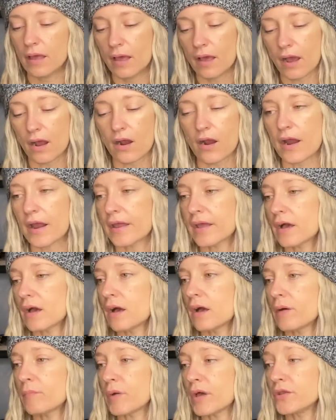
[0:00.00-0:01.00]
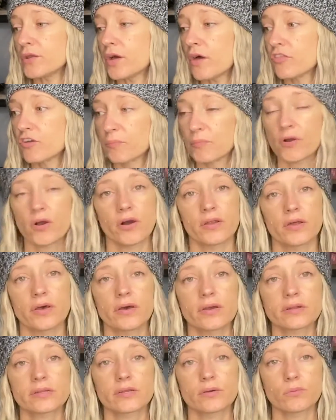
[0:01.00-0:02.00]
All right, another
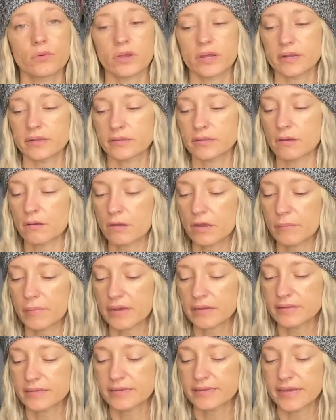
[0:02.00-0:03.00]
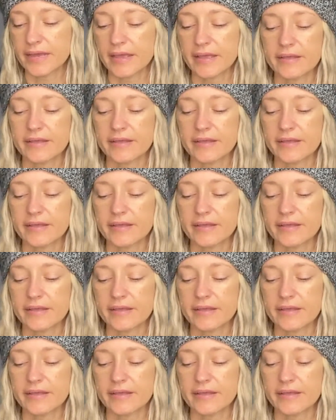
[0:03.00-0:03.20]
product we're going to talk about today